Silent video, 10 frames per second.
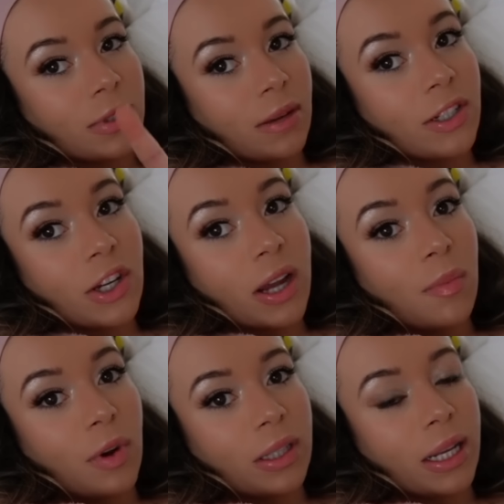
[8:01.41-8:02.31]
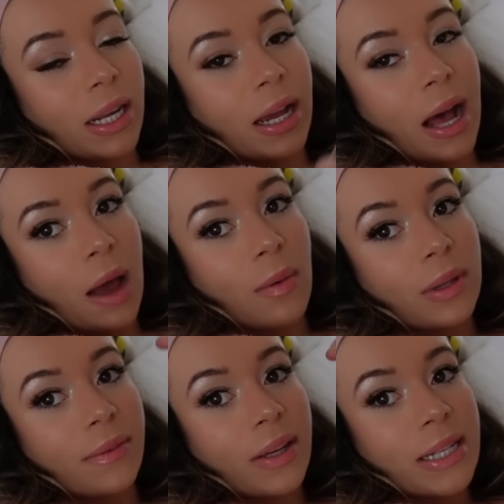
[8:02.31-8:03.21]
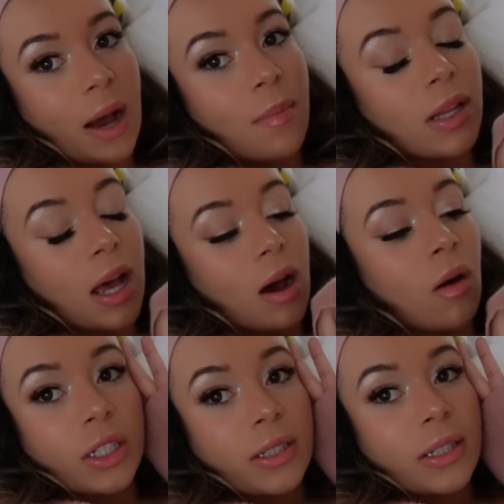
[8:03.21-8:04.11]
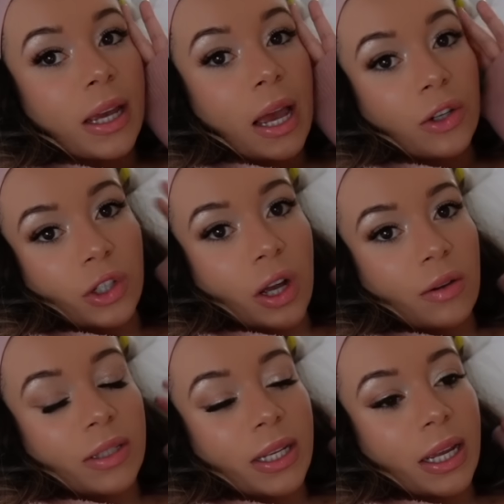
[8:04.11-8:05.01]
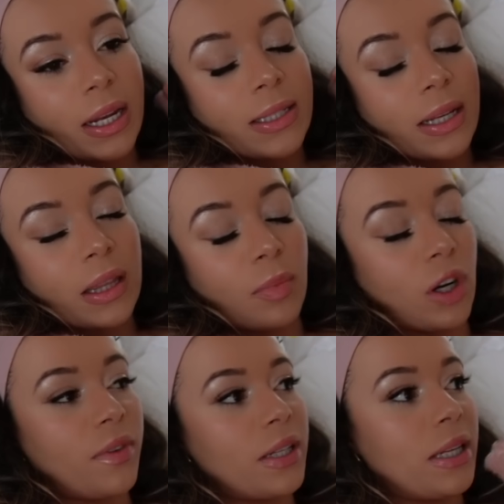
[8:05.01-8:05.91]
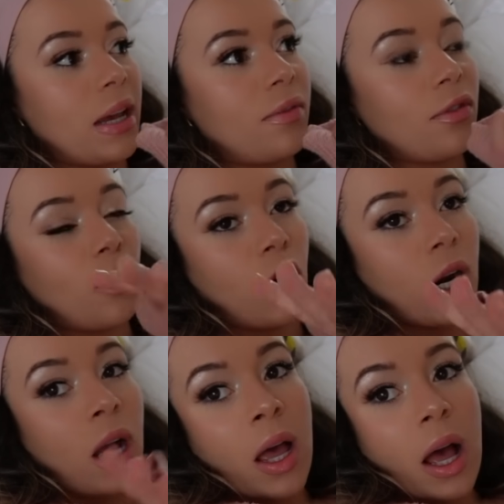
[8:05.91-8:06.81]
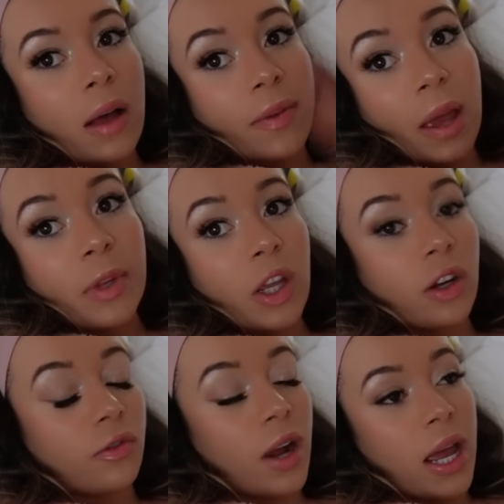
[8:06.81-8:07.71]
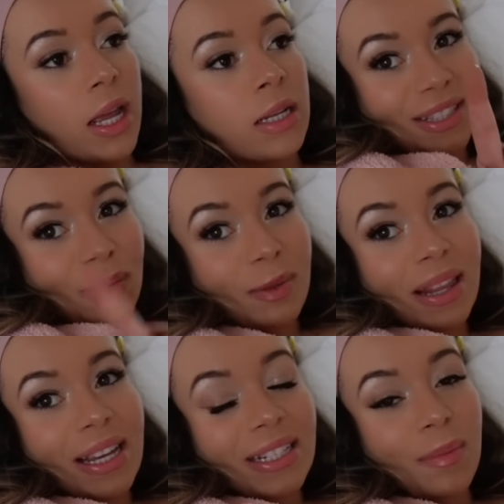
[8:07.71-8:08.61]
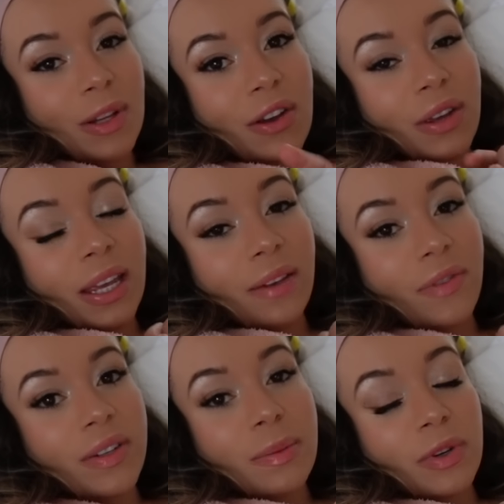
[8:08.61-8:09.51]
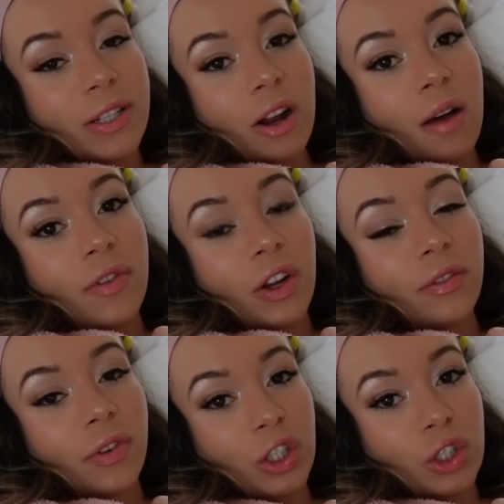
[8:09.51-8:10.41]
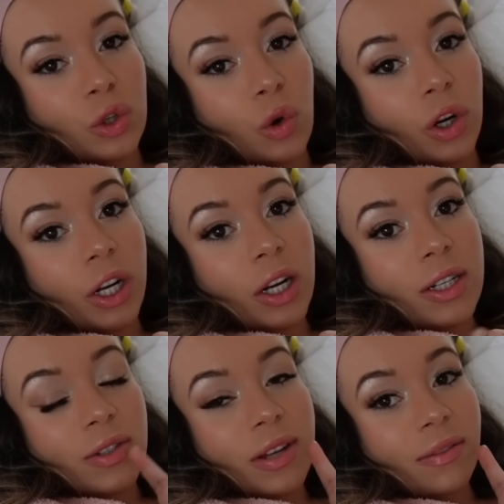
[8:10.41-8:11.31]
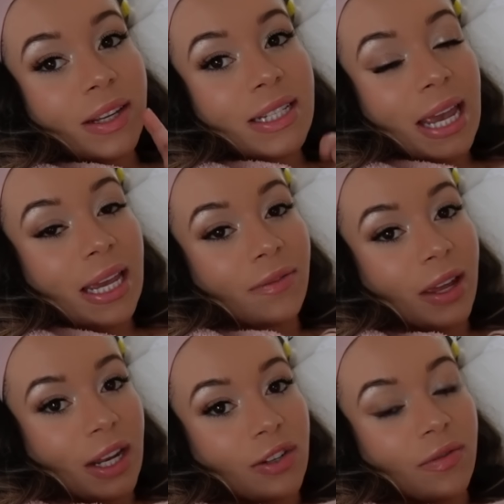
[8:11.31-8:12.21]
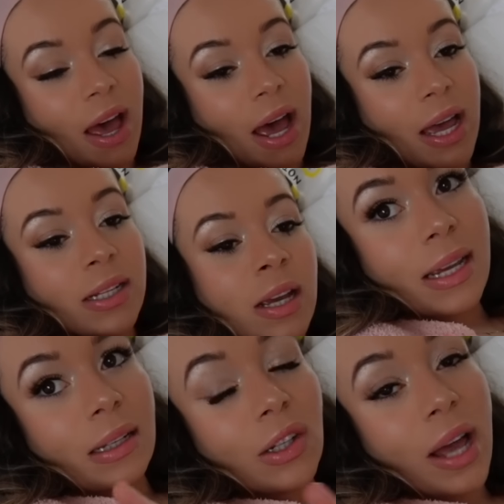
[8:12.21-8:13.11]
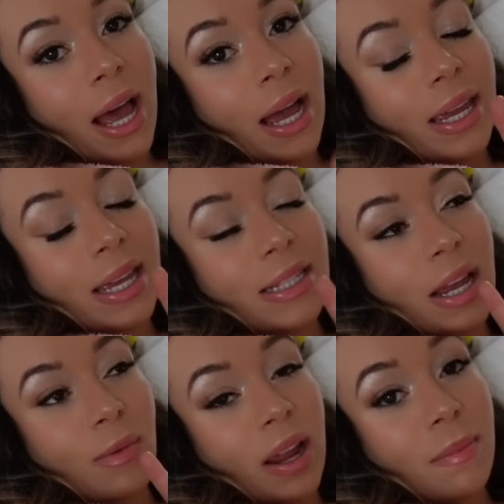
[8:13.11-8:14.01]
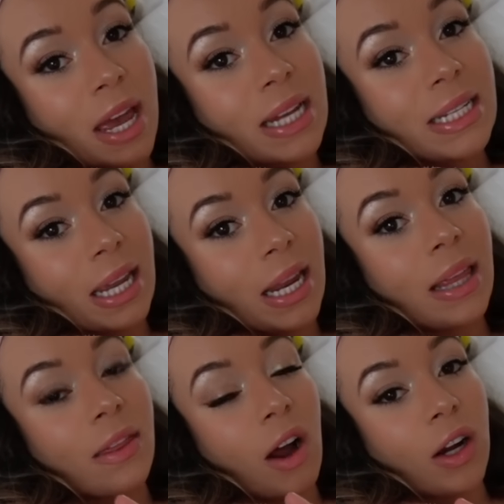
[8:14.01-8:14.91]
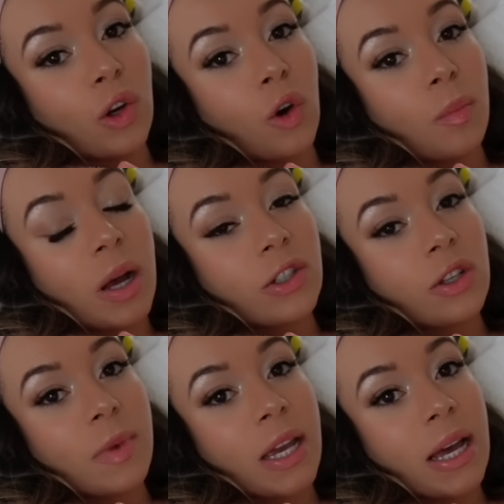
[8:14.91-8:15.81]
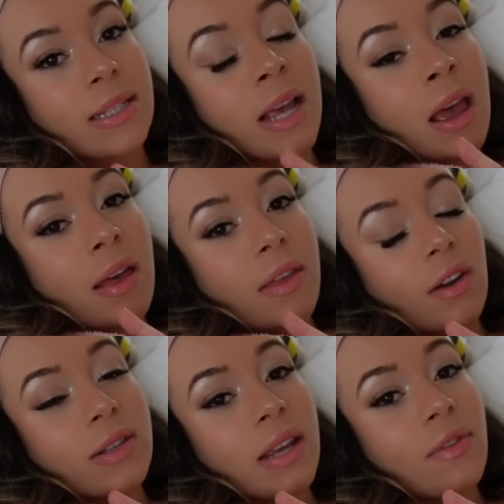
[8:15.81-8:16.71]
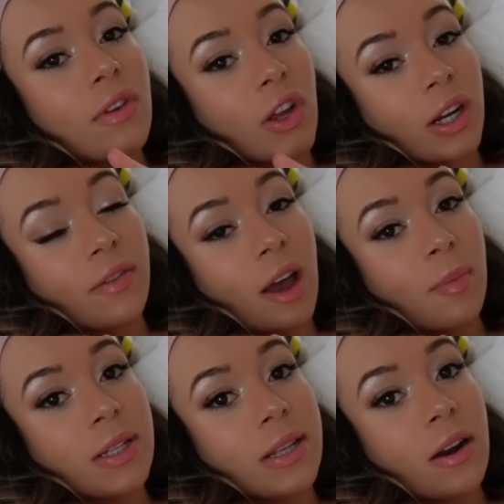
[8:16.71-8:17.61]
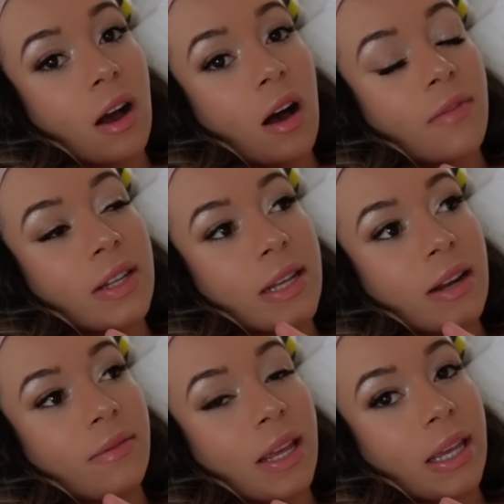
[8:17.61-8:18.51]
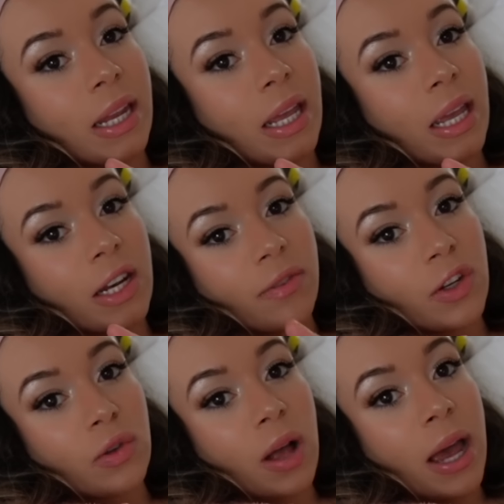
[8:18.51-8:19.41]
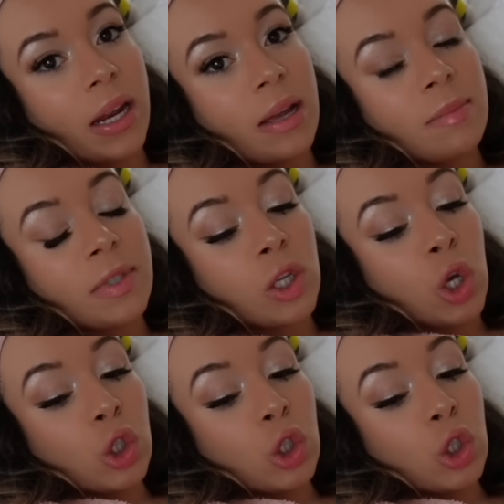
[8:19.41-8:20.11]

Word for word: Definitely check out Brooke I will leave it down below just to get extra cozy and it's like the perfect gift for a family or friend. So with my link down below, you can get 15% off your first order. So definitely take advantage of that. And a little hack is I recommend getting the hardcore bundle because that'll save you 35% off instead of like getting individual items.